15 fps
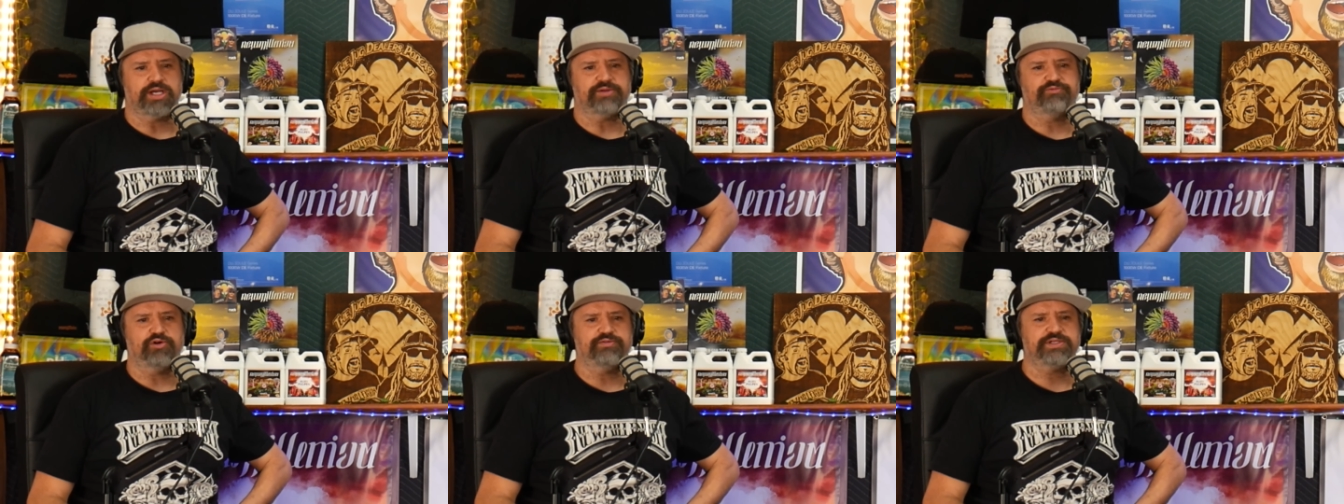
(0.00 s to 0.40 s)

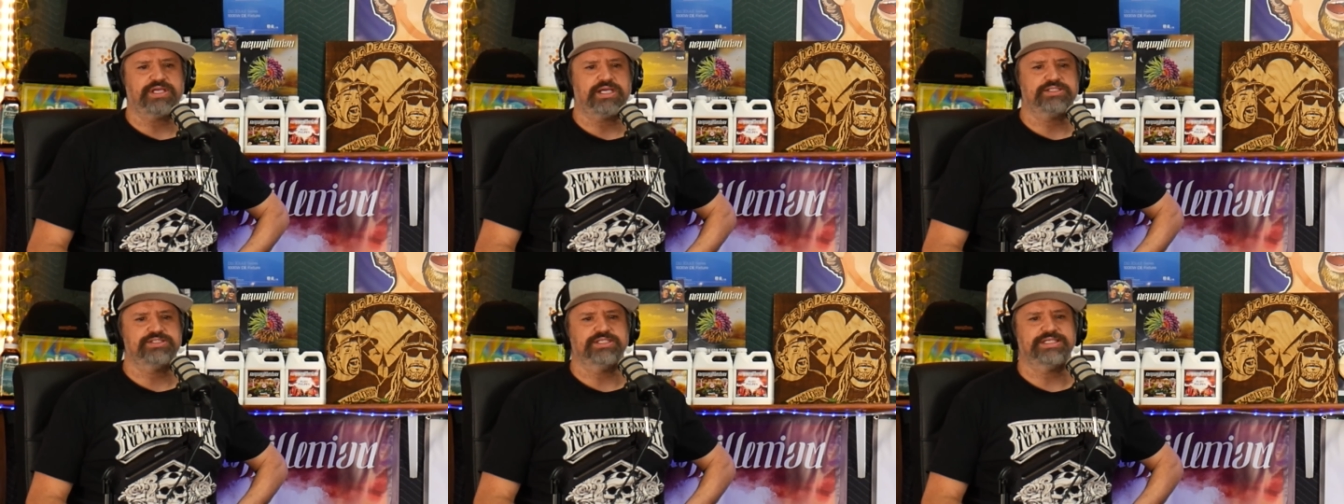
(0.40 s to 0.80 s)
Fulvic
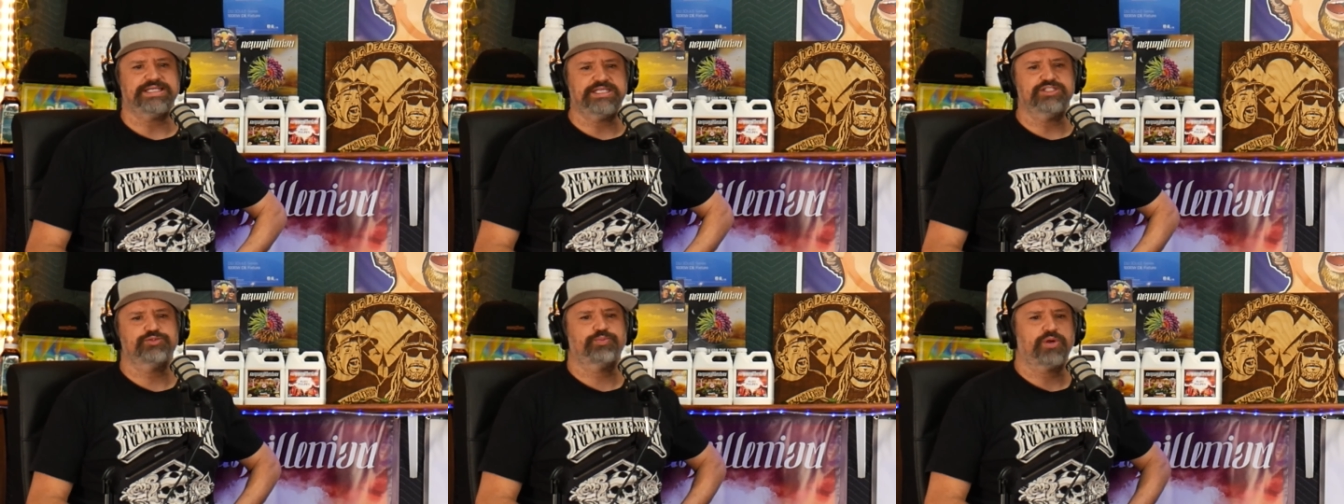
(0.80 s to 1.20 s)
acid
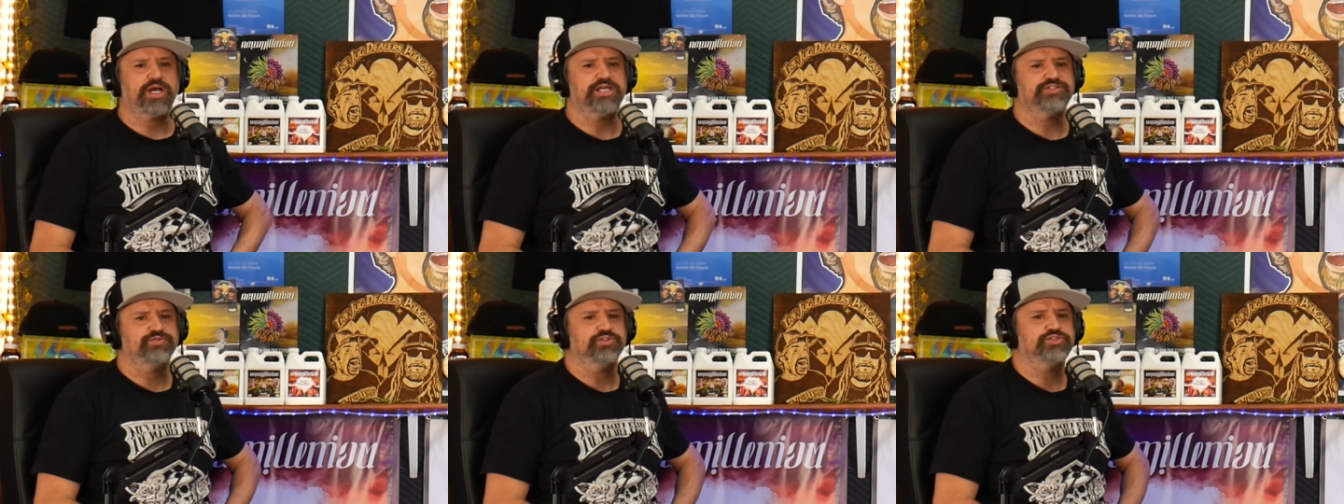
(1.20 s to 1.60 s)
is prized
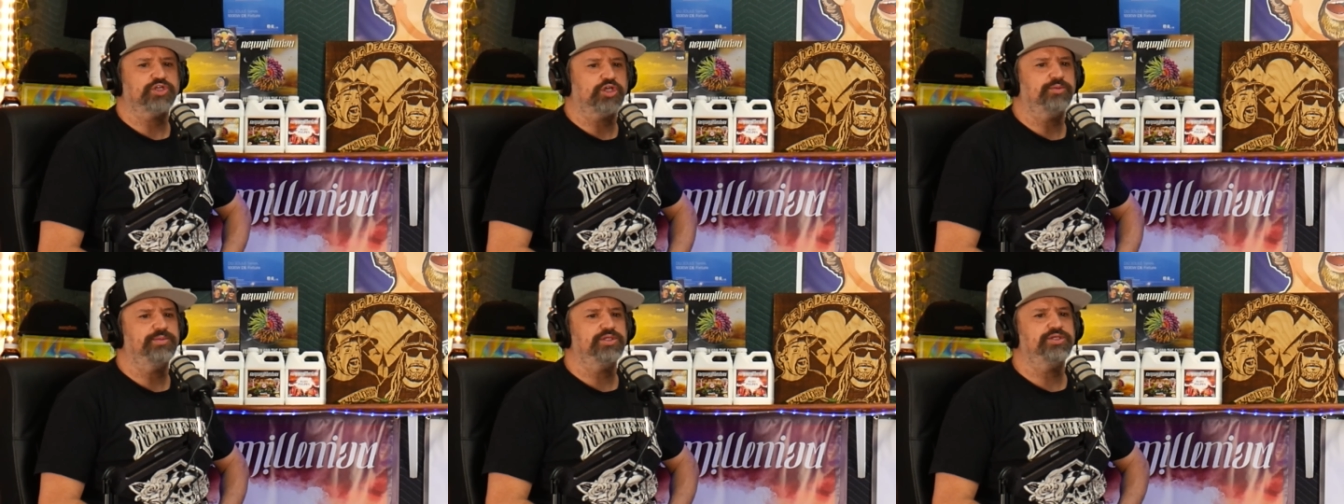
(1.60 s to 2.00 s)
for its
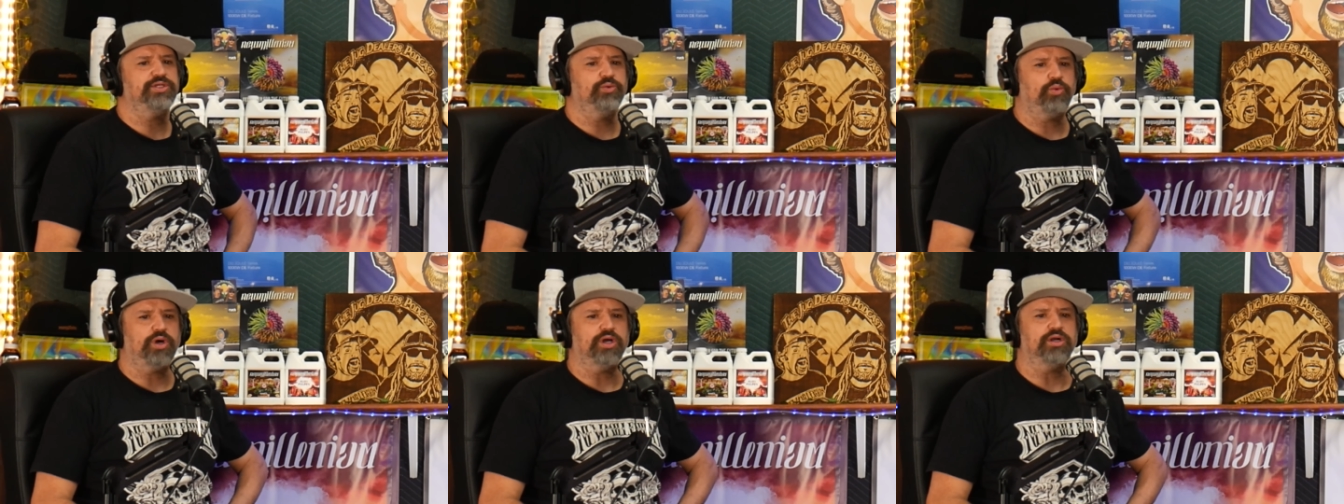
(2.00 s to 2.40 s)
solubility in
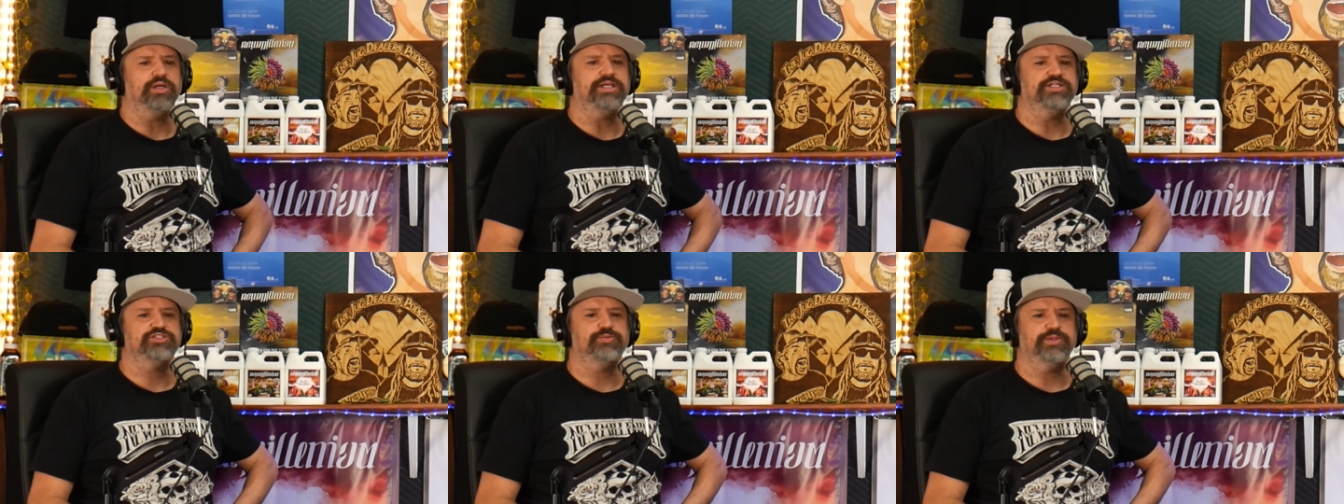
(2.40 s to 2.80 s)
water and
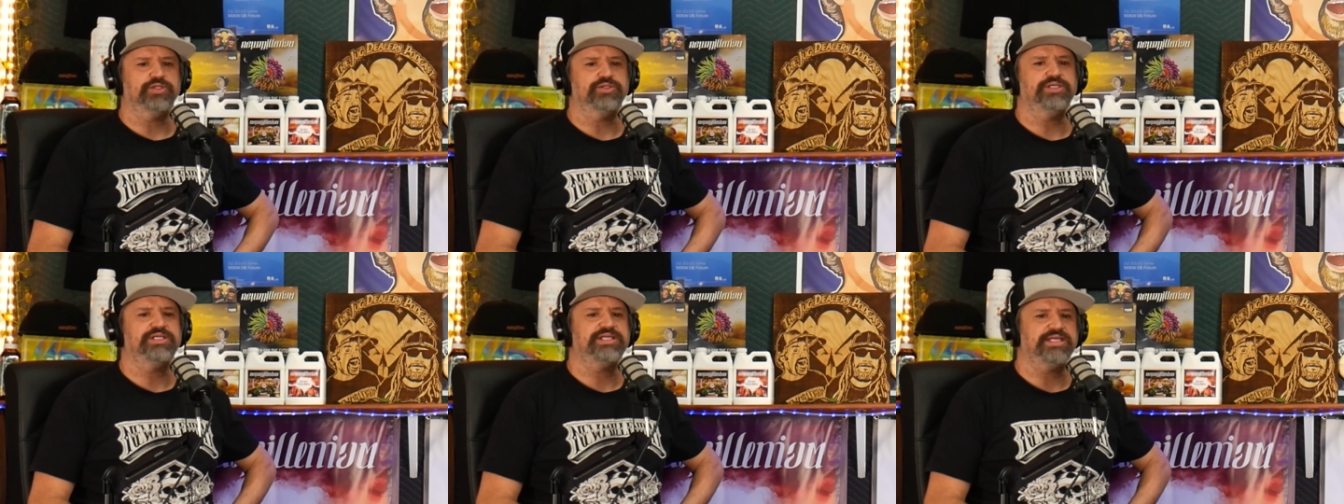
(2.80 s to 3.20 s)
its ability
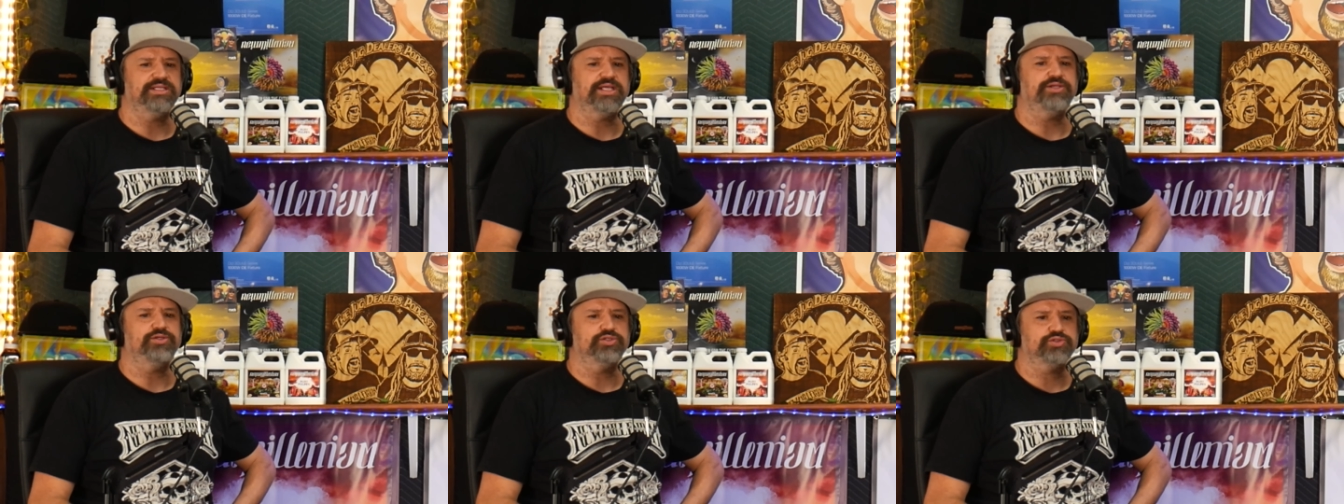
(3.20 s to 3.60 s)
to chelate
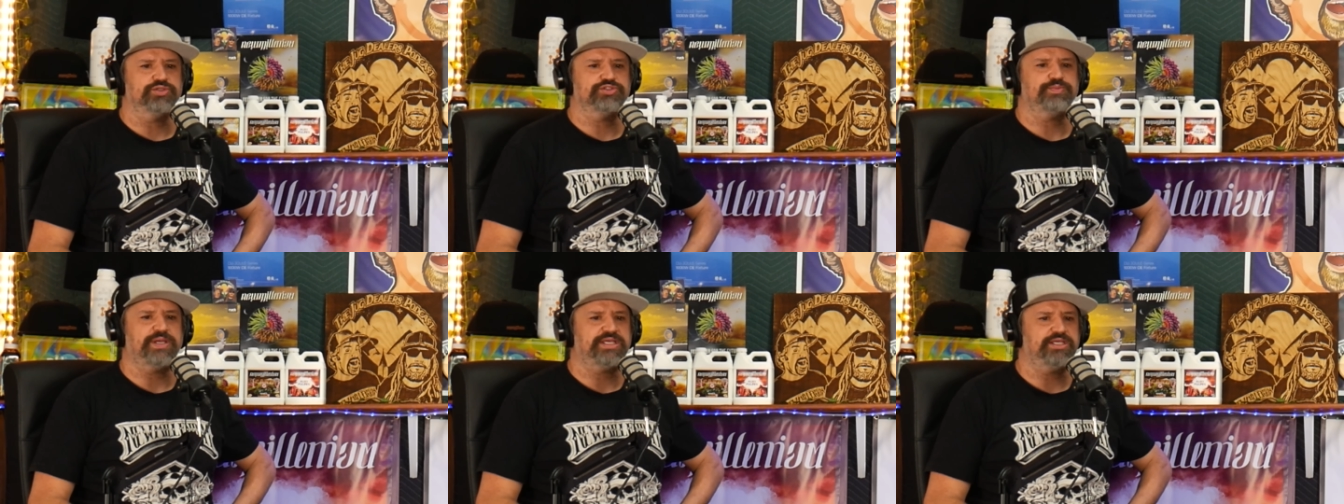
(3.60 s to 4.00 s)
nutrients,
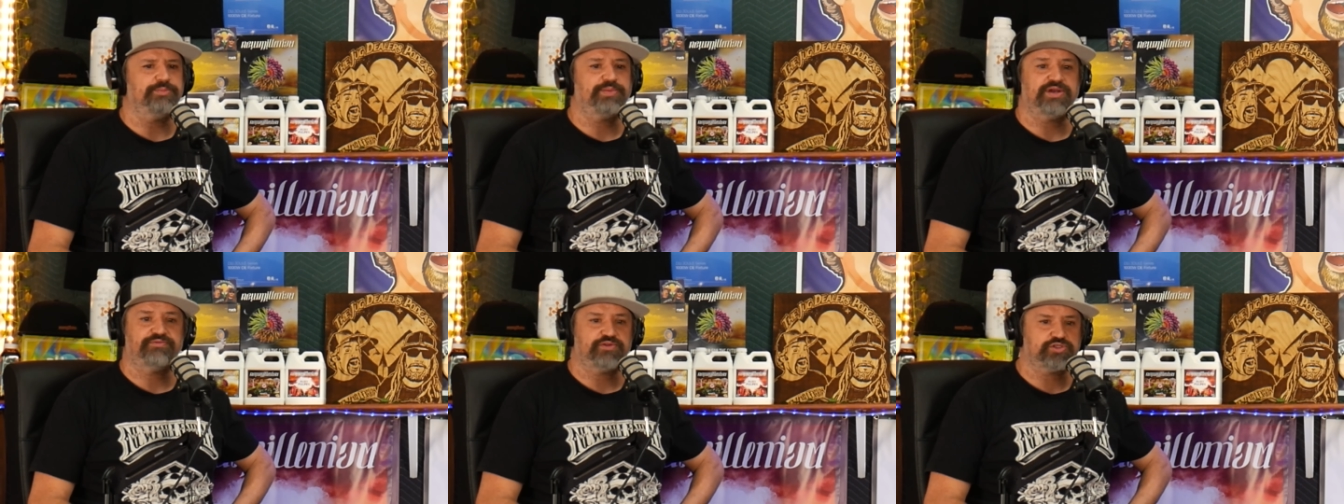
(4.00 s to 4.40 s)
making it
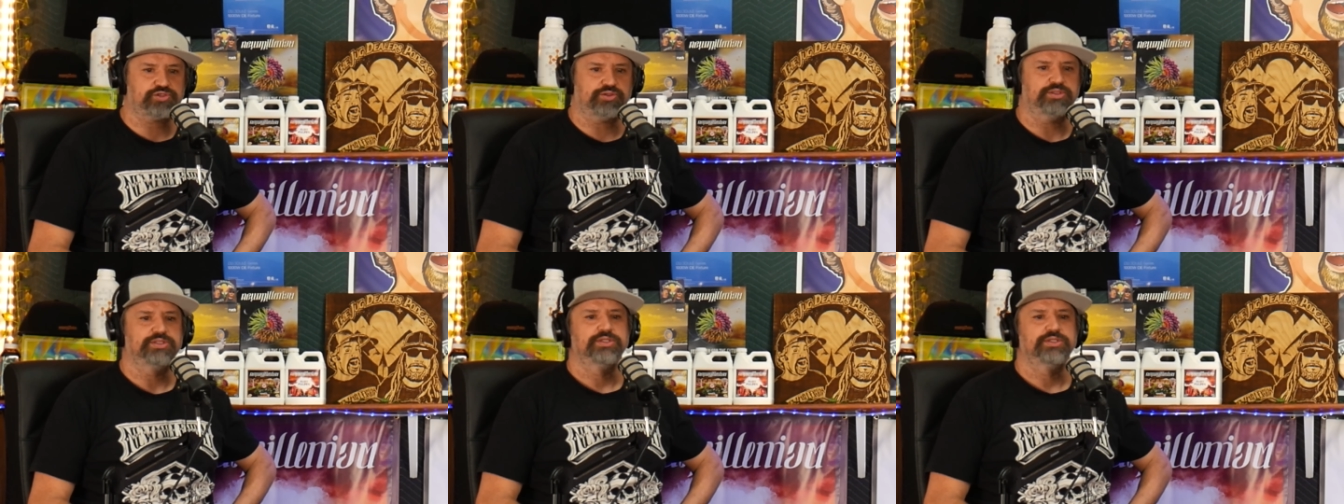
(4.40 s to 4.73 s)
beneficial